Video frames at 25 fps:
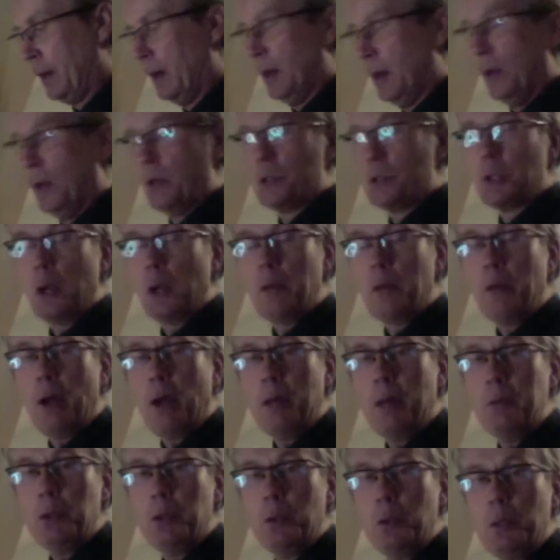So if
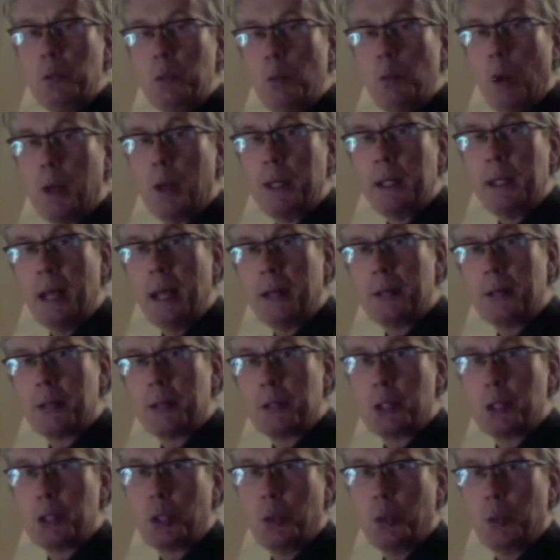I'm doing 1 eander,
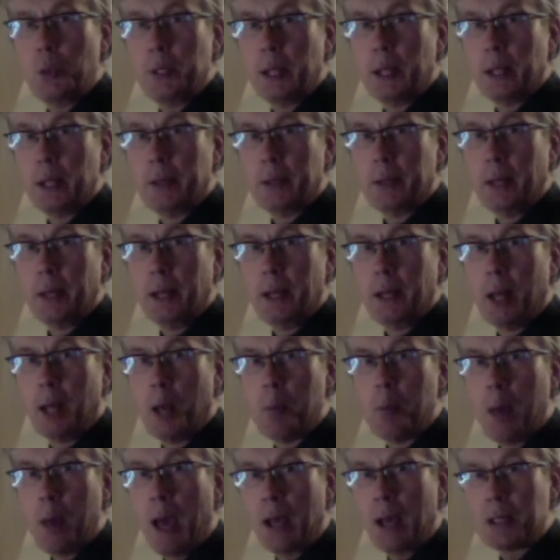2 eander, and
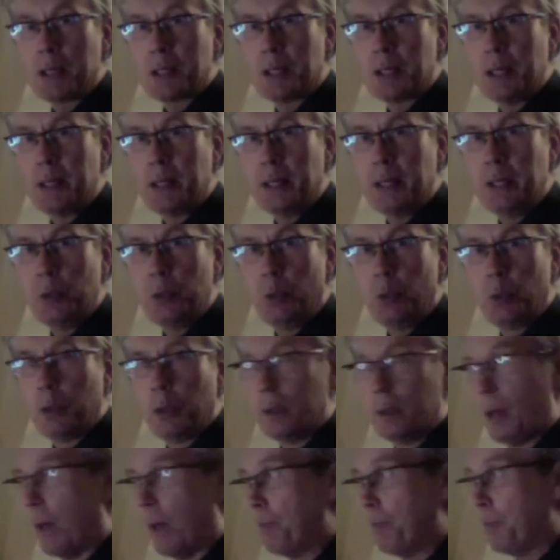I'm accenting all the
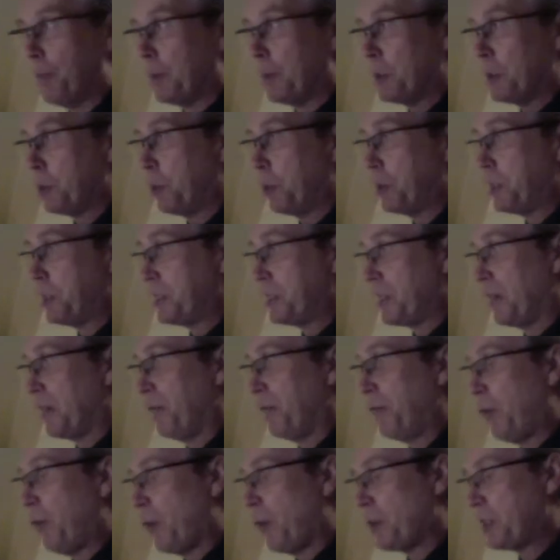numbers, which is the
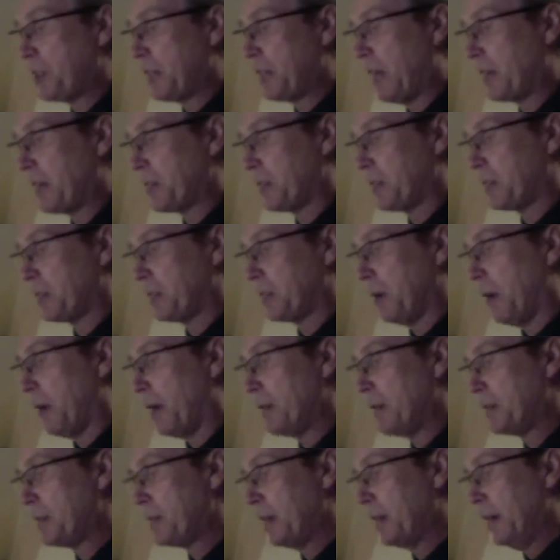first
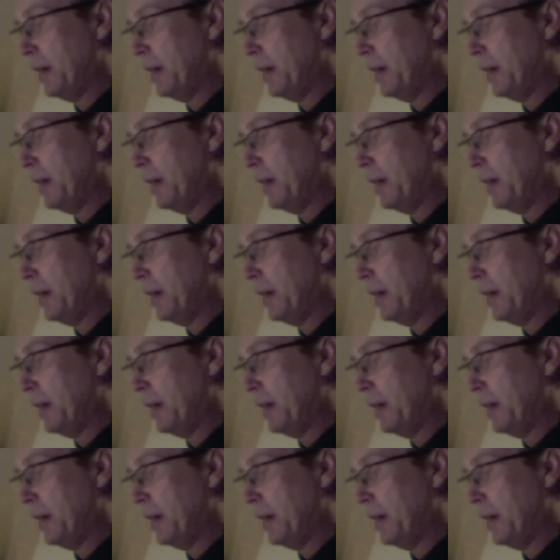exercise,